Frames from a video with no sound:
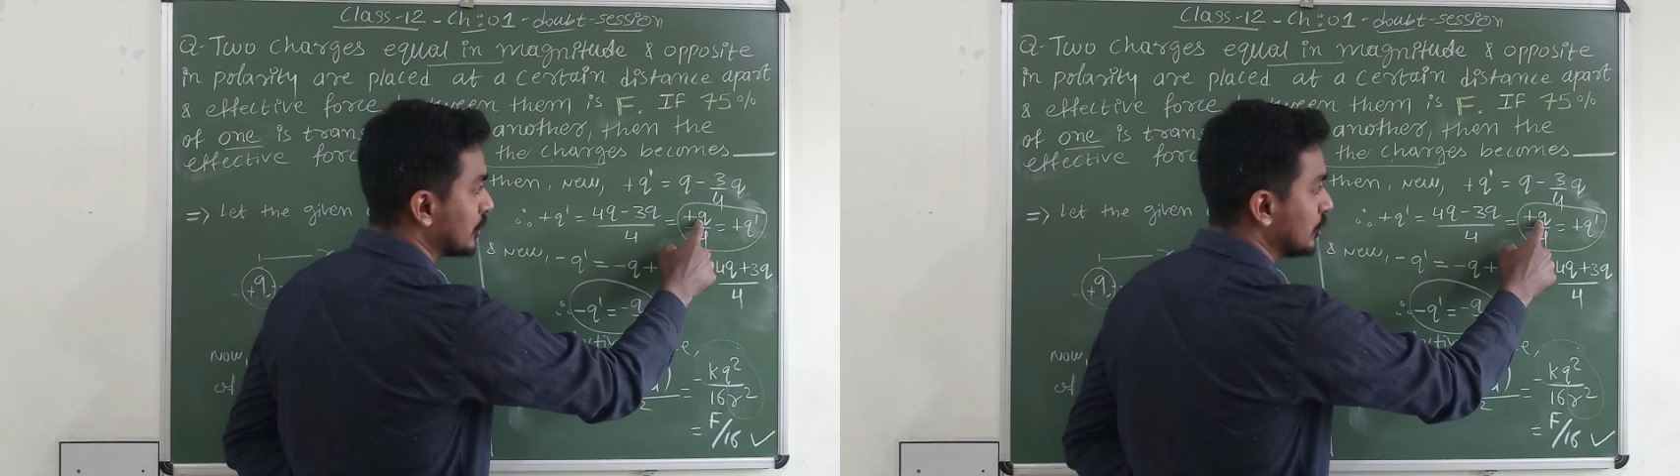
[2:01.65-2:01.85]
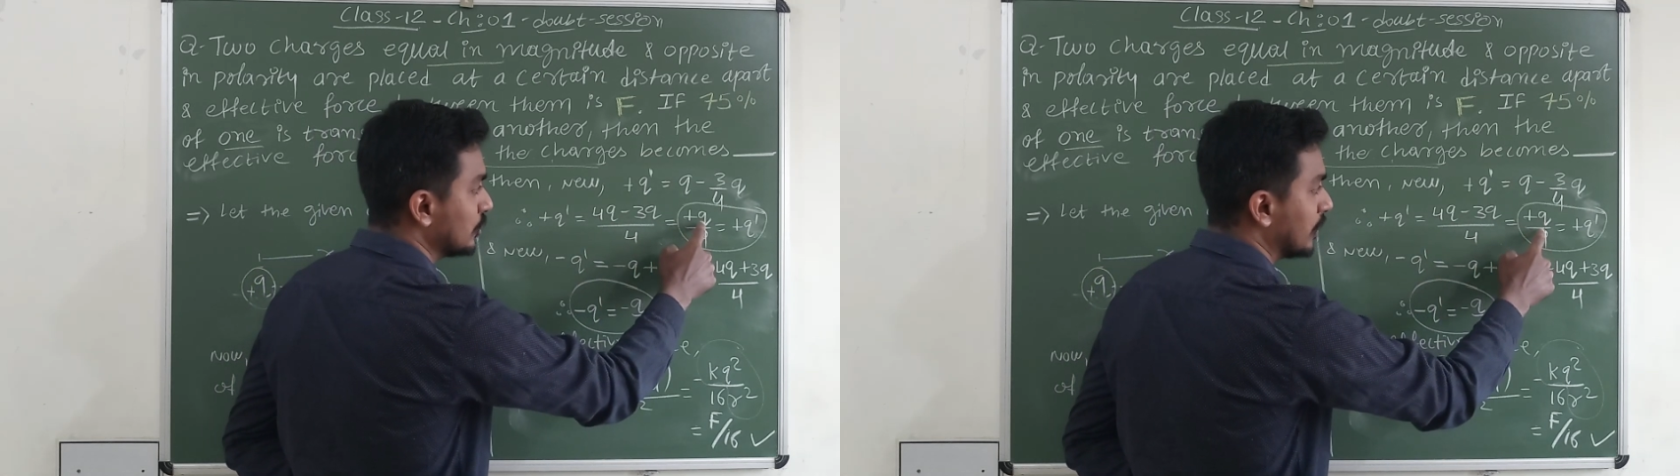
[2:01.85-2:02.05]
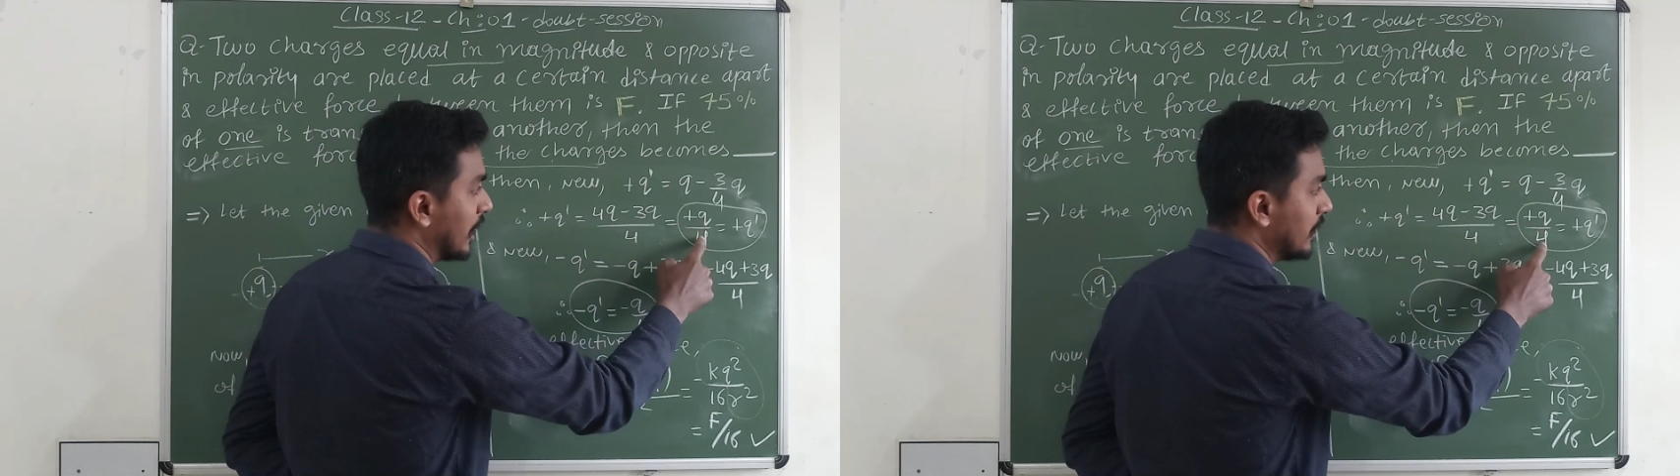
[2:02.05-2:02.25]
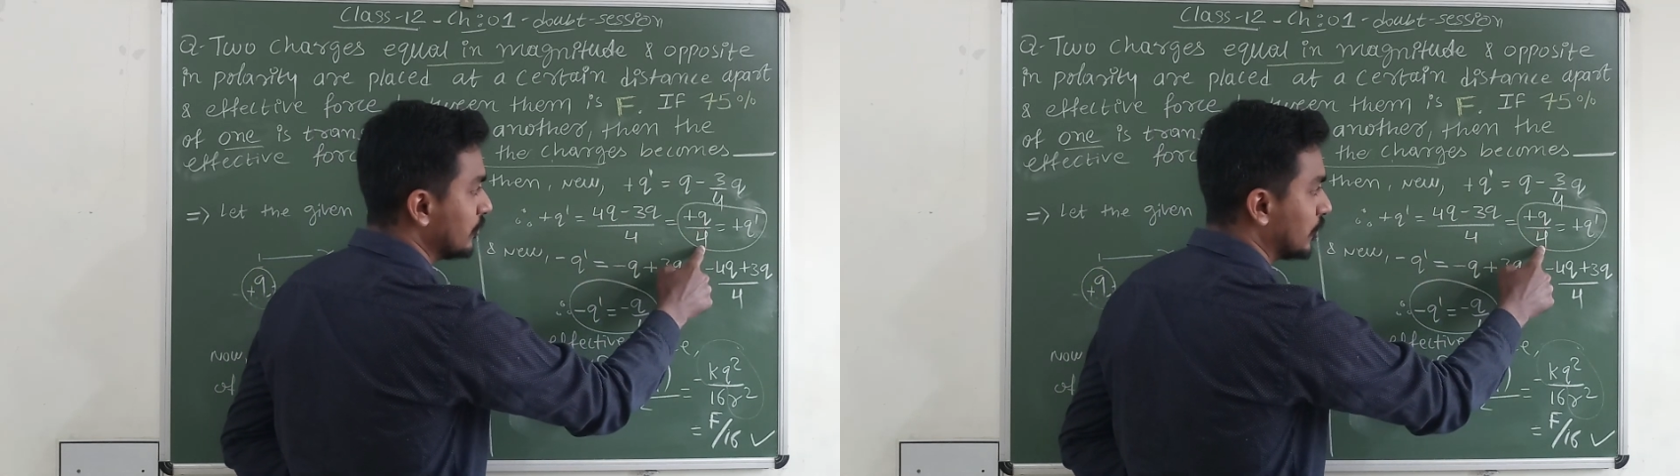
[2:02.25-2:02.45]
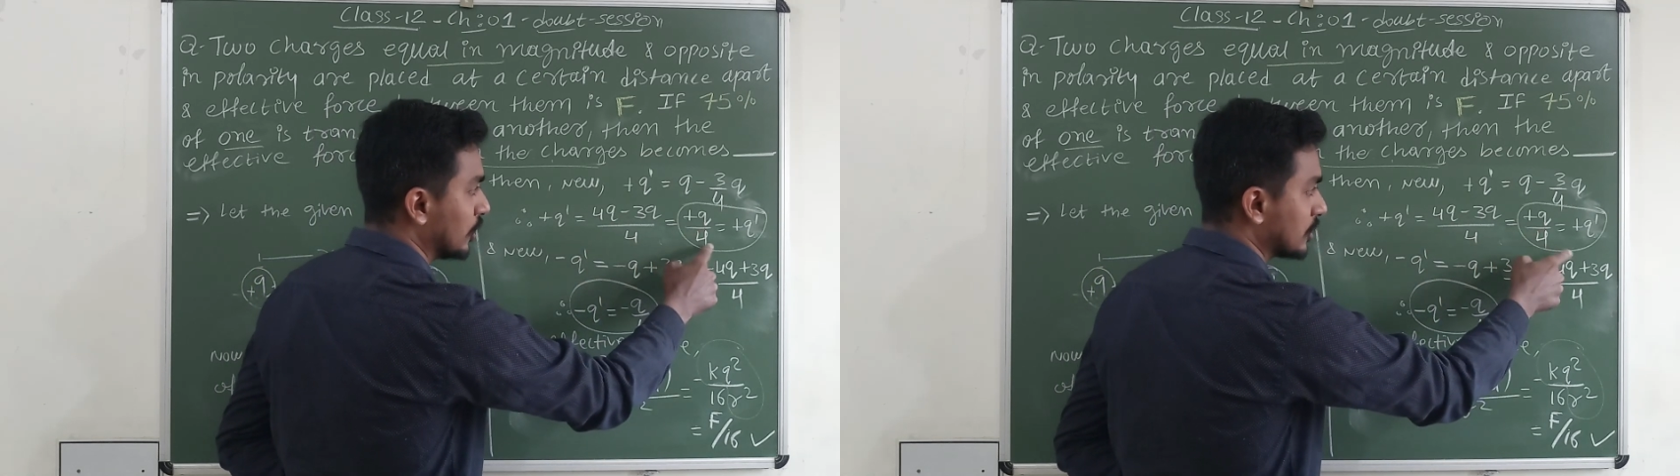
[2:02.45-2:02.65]
q by
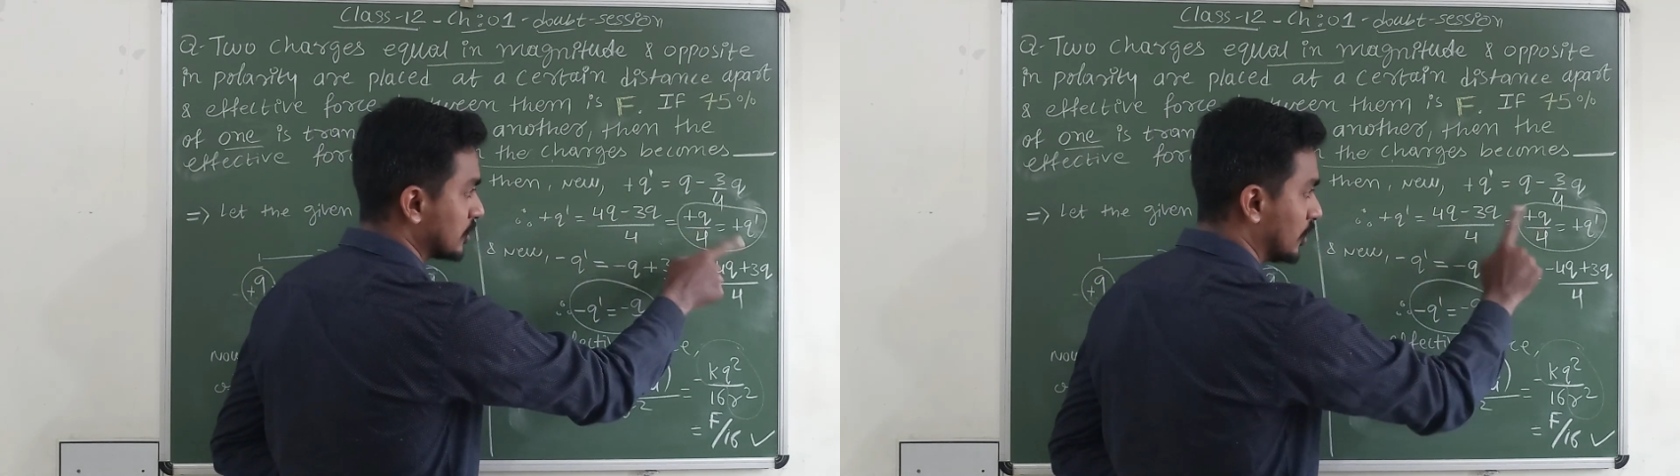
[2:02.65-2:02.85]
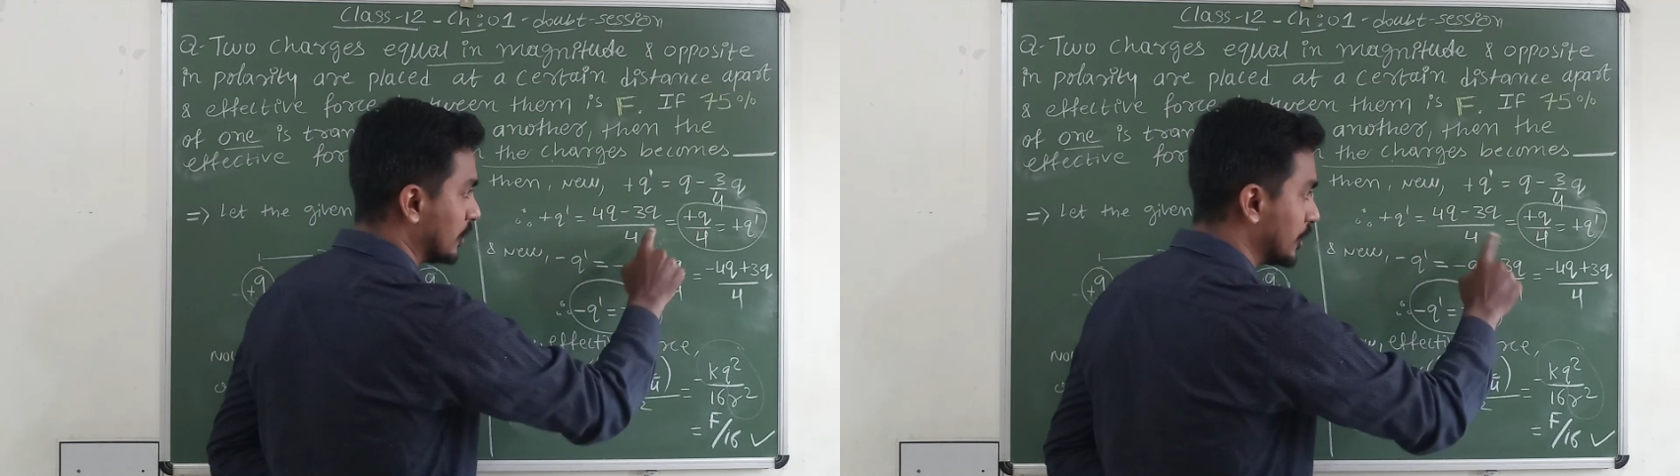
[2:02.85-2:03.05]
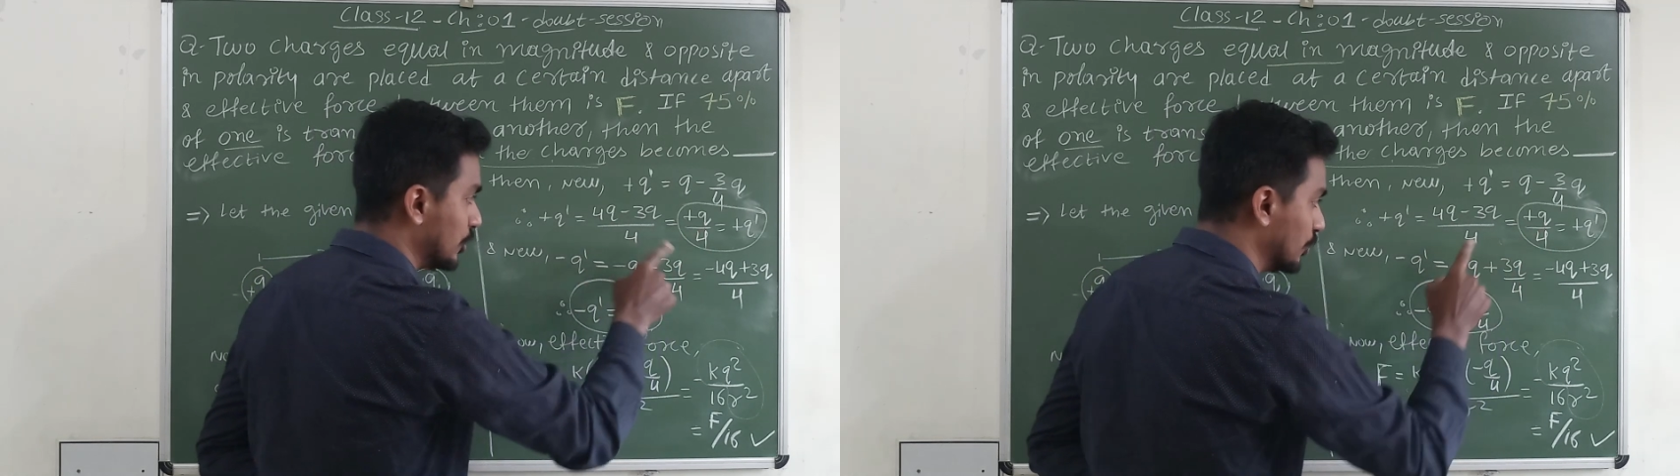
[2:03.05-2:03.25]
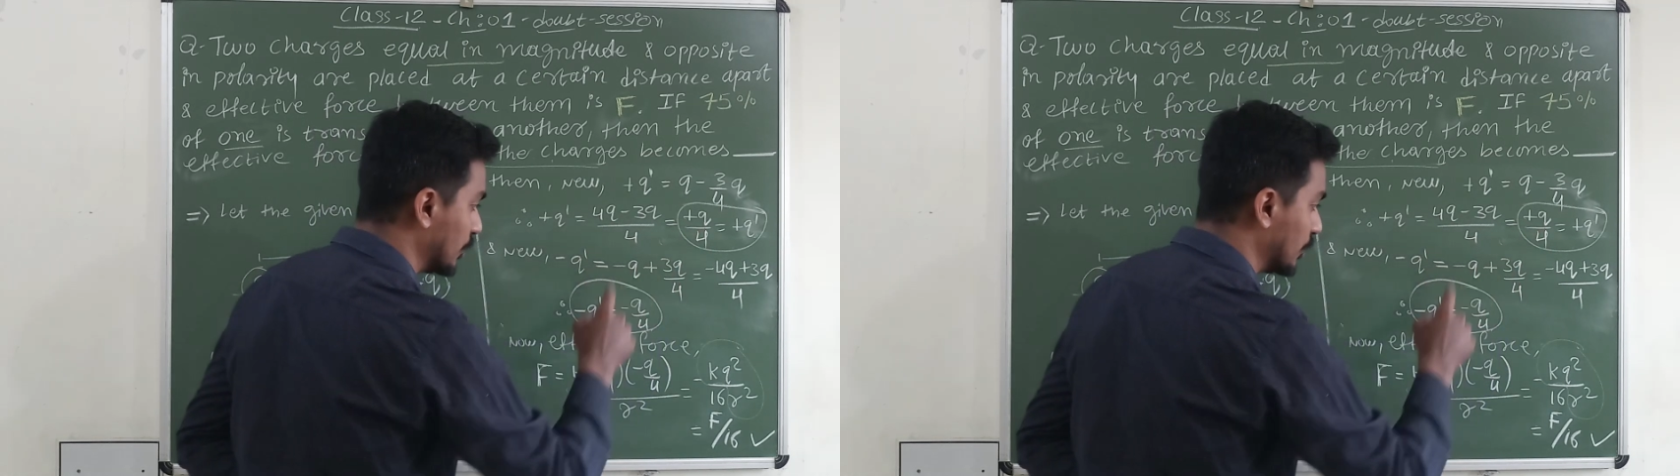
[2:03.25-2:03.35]
4. So, our new